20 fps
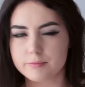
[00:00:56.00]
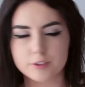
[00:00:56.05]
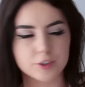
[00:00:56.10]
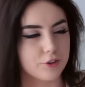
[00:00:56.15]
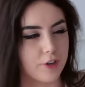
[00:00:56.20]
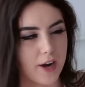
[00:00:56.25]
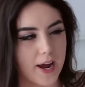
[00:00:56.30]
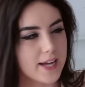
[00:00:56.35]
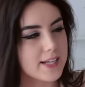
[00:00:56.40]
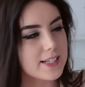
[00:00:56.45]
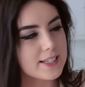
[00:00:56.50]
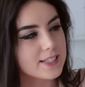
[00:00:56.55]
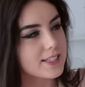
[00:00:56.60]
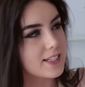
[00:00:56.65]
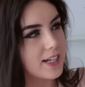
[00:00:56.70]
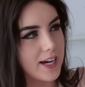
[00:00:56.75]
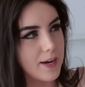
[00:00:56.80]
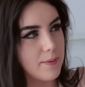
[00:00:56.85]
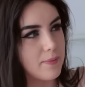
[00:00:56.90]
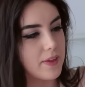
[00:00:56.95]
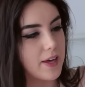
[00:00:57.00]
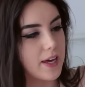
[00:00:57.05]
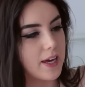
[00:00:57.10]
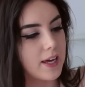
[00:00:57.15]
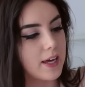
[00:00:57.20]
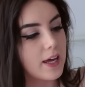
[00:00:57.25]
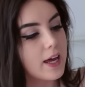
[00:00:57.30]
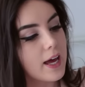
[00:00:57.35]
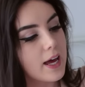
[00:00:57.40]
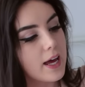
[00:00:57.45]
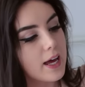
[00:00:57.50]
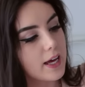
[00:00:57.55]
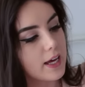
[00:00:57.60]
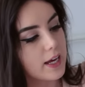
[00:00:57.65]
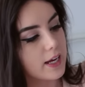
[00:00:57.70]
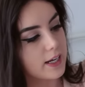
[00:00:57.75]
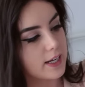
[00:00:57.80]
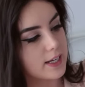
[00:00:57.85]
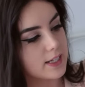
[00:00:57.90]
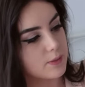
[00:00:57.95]
dress type thing.
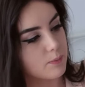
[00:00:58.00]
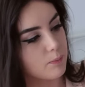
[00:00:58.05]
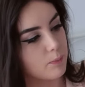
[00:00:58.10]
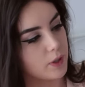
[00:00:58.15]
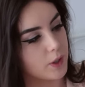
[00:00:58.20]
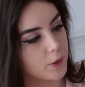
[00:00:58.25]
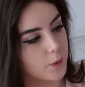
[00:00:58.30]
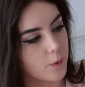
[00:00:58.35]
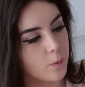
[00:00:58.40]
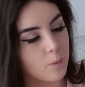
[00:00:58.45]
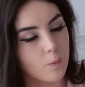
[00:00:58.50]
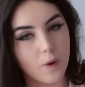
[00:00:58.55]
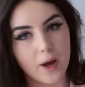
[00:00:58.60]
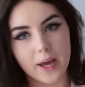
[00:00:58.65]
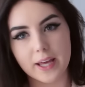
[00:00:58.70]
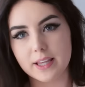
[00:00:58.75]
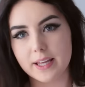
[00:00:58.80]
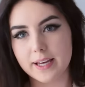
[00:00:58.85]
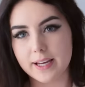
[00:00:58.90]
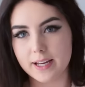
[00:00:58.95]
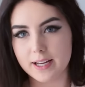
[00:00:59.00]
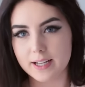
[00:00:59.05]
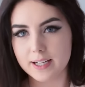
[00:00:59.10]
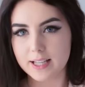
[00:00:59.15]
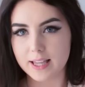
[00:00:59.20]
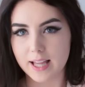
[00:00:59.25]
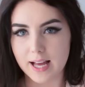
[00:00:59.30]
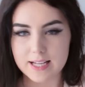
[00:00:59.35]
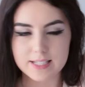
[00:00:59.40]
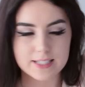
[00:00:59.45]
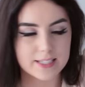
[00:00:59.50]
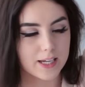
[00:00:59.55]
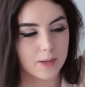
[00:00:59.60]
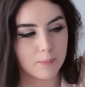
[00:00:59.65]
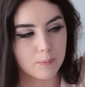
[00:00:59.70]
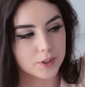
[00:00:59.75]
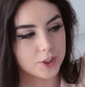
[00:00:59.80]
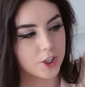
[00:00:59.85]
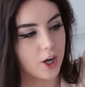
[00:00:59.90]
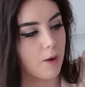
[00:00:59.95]
It is blue and white, like
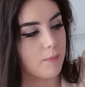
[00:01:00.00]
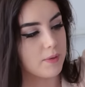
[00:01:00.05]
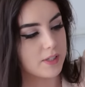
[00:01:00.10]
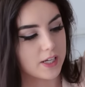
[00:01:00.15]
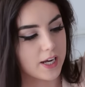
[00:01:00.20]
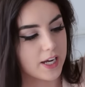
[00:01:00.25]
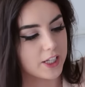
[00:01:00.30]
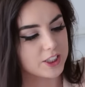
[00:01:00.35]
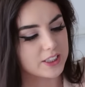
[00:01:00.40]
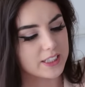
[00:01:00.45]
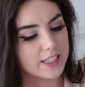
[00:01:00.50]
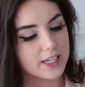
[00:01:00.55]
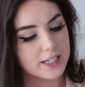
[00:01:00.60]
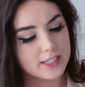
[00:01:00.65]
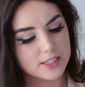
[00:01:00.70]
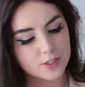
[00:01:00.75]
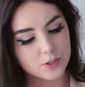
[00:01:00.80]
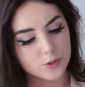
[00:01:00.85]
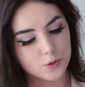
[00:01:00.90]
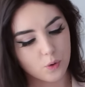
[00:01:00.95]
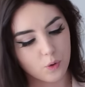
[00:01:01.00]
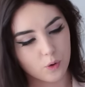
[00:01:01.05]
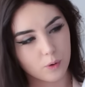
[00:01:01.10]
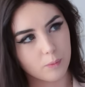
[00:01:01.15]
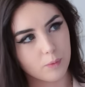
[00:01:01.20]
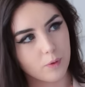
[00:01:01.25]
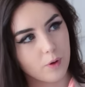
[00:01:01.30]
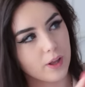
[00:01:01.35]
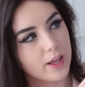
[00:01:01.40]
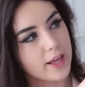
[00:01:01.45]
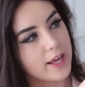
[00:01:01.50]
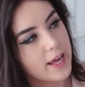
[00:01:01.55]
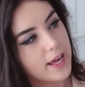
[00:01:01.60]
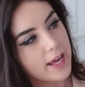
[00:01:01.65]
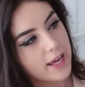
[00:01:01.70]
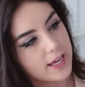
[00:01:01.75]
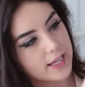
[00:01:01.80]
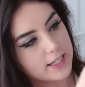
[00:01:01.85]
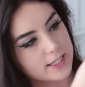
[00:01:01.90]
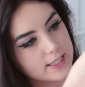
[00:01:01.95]
classic pajamas, and I just think it's adorable.
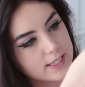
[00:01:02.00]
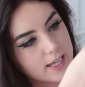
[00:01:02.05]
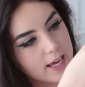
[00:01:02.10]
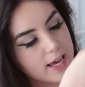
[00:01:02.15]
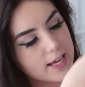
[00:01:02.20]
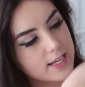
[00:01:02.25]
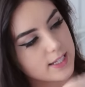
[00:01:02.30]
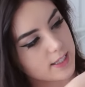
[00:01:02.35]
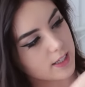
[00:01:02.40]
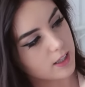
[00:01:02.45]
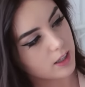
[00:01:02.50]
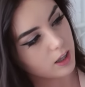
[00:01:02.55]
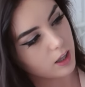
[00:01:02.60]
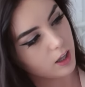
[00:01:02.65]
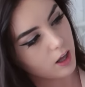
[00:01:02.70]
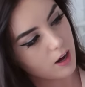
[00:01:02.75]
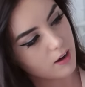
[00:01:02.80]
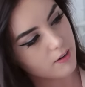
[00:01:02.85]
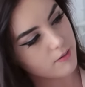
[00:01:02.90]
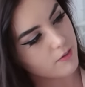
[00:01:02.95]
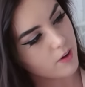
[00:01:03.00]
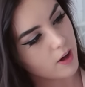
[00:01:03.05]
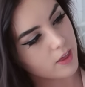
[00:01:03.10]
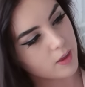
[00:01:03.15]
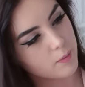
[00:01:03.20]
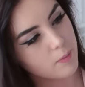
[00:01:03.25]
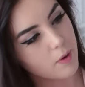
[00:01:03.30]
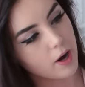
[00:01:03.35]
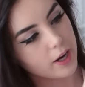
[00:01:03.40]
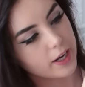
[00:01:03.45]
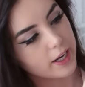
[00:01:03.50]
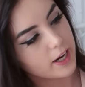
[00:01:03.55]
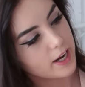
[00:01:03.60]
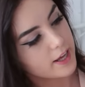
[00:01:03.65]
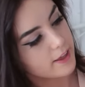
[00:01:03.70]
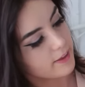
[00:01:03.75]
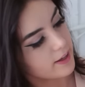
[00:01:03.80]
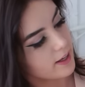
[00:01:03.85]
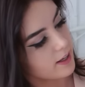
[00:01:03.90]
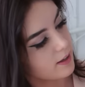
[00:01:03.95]
It says love on the pocket,
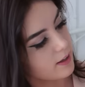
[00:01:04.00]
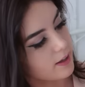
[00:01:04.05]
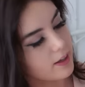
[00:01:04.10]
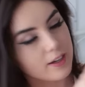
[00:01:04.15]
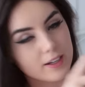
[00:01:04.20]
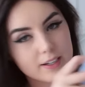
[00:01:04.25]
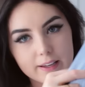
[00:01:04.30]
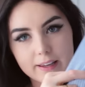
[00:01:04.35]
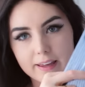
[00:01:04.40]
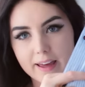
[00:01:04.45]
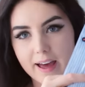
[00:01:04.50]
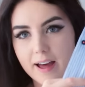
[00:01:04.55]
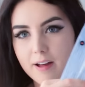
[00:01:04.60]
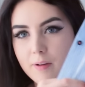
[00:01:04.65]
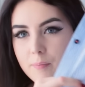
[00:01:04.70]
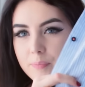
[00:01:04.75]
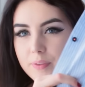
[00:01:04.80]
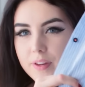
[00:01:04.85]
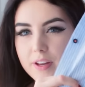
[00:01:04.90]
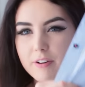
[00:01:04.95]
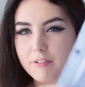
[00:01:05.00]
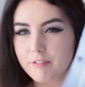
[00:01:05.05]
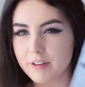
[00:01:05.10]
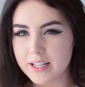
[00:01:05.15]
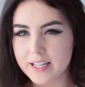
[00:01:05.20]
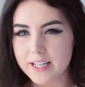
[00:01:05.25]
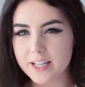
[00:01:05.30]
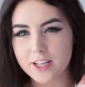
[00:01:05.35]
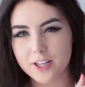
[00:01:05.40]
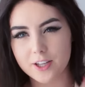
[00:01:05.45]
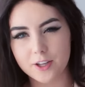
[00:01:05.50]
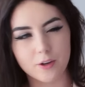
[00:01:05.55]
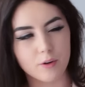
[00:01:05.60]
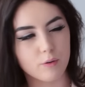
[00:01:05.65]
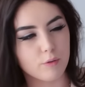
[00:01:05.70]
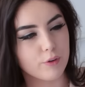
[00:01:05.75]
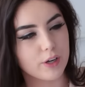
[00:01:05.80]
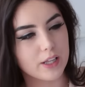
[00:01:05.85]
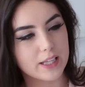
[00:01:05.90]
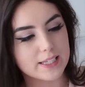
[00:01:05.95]
I think. Yeah, really
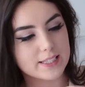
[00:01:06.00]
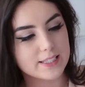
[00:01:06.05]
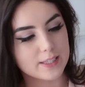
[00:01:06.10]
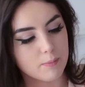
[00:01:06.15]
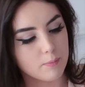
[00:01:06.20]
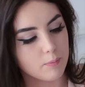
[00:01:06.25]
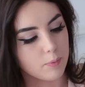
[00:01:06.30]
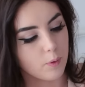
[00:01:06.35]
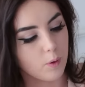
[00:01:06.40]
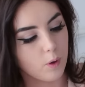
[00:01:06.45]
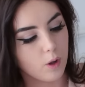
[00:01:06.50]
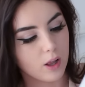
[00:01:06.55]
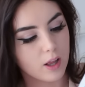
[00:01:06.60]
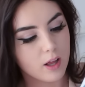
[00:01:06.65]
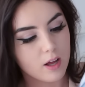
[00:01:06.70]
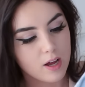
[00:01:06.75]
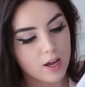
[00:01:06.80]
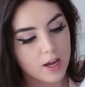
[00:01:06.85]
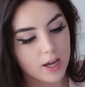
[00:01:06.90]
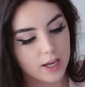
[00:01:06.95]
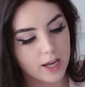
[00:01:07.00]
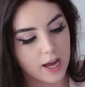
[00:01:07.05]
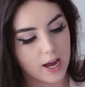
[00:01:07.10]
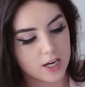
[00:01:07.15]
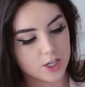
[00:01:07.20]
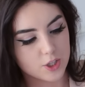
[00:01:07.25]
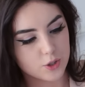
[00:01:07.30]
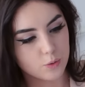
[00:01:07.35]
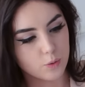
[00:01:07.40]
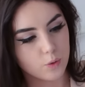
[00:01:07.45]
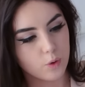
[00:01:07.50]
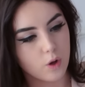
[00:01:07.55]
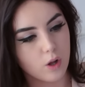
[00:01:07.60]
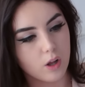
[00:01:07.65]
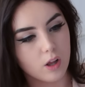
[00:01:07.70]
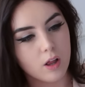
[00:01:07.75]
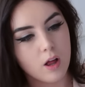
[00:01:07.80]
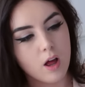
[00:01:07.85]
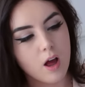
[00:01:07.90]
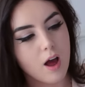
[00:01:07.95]
cute, really simple,
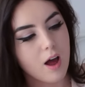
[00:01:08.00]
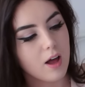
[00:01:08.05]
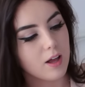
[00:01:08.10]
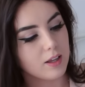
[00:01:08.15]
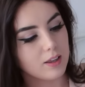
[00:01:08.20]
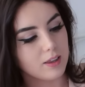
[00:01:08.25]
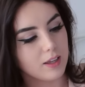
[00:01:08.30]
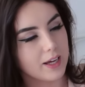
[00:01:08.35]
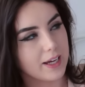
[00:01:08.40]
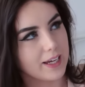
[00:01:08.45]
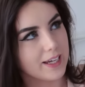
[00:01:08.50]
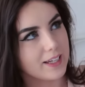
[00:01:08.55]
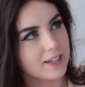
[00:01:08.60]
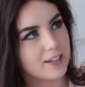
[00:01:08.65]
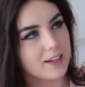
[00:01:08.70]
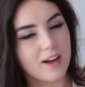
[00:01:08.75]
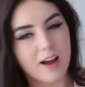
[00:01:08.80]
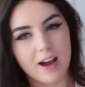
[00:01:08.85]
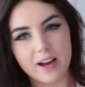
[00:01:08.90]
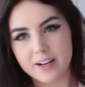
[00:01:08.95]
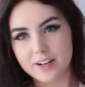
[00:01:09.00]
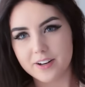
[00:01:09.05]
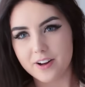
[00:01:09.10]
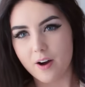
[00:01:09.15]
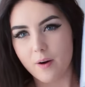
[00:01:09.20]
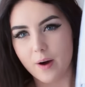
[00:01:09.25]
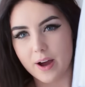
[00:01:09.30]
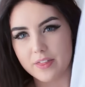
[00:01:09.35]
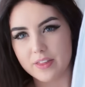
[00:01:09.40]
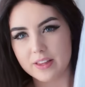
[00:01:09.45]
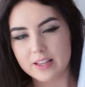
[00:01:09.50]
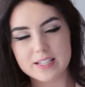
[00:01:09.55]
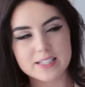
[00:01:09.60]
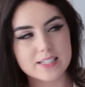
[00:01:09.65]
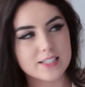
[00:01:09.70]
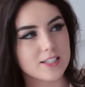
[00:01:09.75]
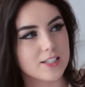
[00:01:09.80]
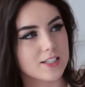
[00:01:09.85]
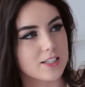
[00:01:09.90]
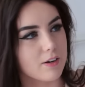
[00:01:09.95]
casual, like, I don't know. I think this
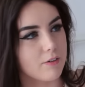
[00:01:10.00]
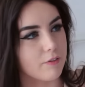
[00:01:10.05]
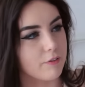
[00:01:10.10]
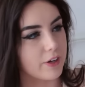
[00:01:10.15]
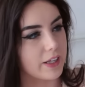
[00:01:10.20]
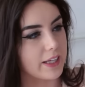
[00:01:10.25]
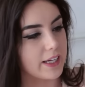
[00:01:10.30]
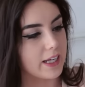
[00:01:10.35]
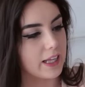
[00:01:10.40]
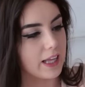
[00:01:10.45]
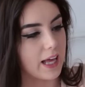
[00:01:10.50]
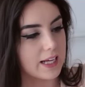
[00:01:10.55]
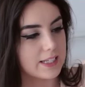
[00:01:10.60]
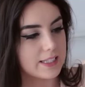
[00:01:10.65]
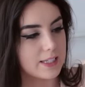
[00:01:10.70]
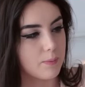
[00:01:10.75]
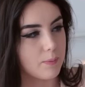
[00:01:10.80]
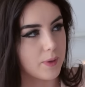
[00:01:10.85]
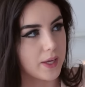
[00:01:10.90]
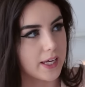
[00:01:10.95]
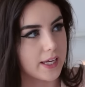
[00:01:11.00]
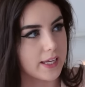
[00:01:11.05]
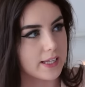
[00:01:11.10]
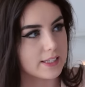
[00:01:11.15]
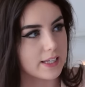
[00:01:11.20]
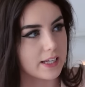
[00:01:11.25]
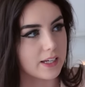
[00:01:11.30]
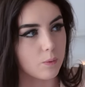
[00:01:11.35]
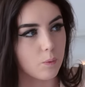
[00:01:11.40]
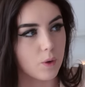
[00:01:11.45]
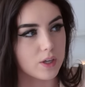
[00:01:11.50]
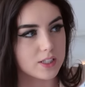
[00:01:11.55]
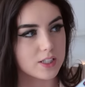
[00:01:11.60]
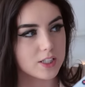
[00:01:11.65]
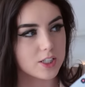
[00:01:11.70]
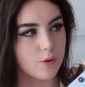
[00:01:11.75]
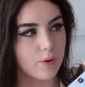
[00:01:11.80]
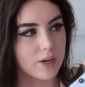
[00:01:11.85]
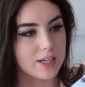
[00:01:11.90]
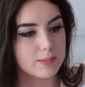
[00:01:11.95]
is just a really classy piece, and it
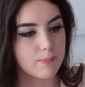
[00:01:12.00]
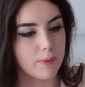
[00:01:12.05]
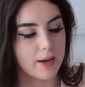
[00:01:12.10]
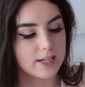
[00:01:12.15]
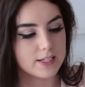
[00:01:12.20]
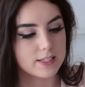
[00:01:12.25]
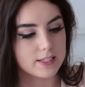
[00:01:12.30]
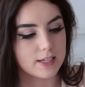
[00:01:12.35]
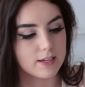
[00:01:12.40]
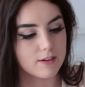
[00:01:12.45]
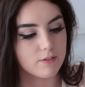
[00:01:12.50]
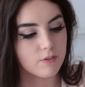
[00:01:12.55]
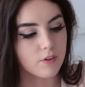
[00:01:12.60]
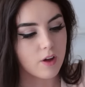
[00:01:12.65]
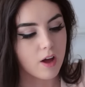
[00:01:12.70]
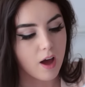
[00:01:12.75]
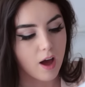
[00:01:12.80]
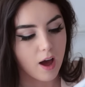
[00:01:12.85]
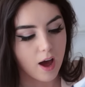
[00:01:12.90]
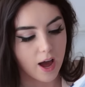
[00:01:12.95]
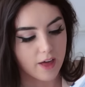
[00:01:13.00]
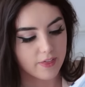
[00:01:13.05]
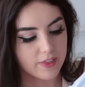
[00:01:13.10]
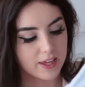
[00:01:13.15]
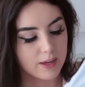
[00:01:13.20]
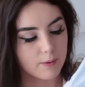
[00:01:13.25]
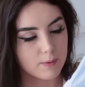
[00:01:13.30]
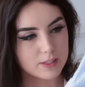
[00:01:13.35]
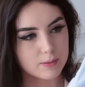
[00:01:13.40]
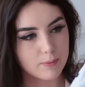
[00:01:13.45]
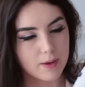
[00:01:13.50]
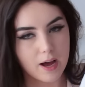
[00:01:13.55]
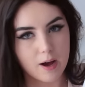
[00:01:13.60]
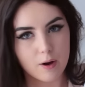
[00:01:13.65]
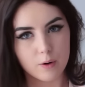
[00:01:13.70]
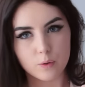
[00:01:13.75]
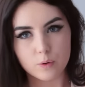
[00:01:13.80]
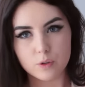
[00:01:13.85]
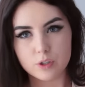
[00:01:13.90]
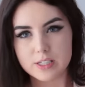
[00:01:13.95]
wasn't too expensive. I think it was
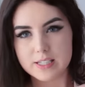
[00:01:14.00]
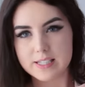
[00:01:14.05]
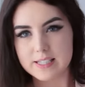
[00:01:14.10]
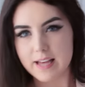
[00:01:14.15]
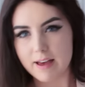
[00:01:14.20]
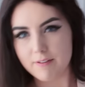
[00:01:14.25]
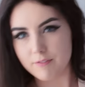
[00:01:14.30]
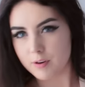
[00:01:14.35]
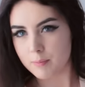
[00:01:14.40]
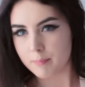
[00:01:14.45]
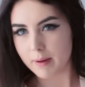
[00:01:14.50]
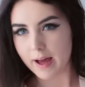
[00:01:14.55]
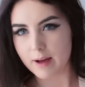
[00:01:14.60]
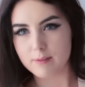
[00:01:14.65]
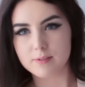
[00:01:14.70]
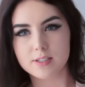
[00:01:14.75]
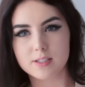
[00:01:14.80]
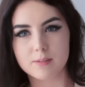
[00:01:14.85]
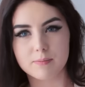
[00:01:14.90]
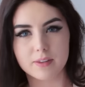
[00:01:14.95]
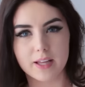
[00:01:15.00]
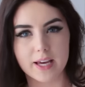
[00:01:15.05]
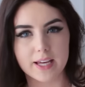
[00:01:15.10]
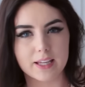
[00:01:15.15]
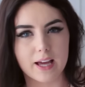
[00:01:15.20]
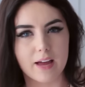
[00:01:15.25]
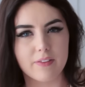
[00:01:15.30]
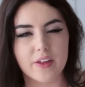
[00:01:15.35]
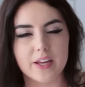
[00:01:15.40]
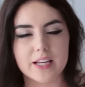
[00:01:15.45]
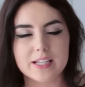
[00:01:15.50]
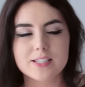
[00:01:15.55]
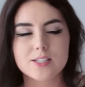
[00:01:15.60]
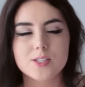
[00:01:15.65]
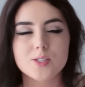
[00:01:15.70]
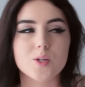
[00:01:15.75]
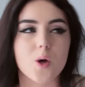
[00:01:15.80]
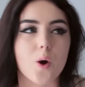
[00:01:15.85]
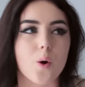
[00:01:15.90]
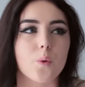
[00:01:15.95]
about £7, or something like that. That is
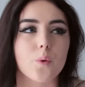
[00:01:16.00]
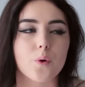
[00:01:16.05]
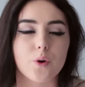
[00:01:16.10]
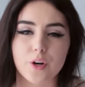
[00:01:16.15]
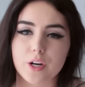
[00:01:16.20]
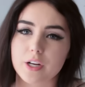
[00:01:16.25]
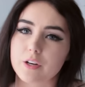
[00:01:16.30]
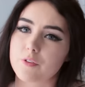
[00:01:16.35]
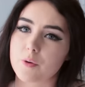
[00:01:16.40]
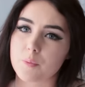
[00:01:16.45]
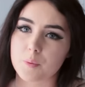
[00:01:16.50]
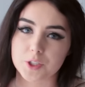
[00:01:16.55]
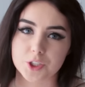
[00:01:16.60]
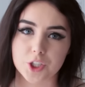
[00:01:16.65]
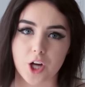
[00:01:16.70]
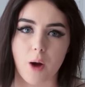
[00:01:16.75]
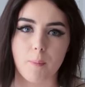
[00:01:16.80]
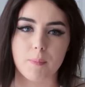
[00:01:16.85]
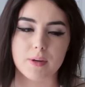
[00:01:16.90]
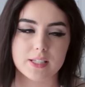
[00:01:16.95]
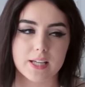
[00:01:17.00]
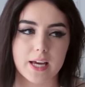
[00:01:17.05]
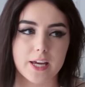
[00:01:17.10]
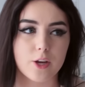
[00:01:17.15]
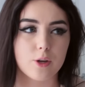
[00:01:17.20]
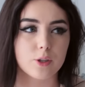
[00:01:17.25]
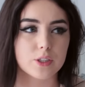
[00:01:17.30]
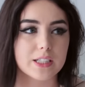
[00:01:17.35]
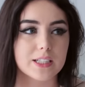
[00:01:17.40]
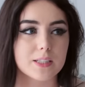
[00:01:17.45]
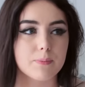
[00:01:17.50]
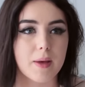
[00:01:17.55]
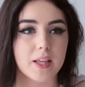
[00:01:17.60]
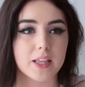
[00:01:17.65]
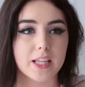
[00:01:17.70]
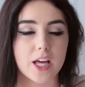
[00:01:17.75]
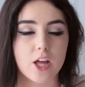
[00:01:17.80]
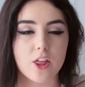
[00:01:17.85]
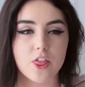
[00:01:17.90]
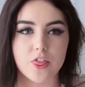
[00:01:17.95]
so good for pajamas. I usually
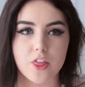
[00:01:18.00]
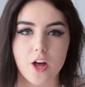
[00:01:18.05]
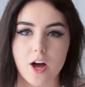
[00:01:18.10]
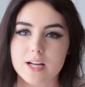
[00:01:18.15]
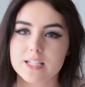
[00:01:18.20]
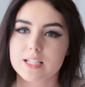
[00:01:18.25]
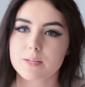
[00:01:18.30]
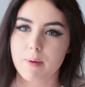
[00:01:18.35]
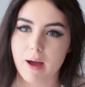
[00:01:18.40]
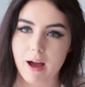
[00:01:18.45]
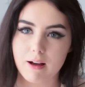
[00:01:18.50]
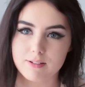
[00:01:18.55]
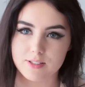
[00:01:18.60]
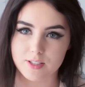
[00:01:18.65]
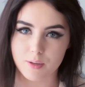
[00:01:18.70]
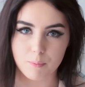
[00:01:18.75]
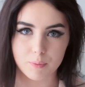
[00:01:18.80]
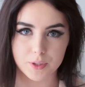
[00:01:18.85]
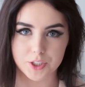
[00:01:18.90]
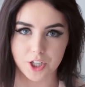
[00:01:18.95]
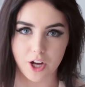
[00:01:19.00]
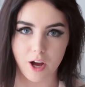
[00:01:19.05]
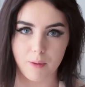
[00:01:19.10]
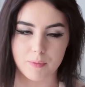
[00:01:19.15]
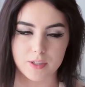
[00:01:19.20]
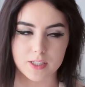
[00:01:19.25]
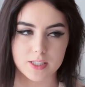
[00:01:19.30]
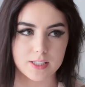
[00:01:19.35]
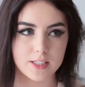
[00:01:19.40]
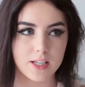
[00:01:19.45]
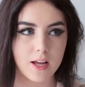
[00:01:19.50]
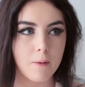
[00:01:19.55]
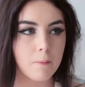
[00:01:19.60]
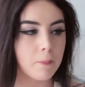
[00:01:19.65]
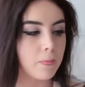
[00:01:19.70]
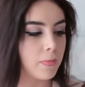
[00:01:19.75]
spend like £30 on pajamas,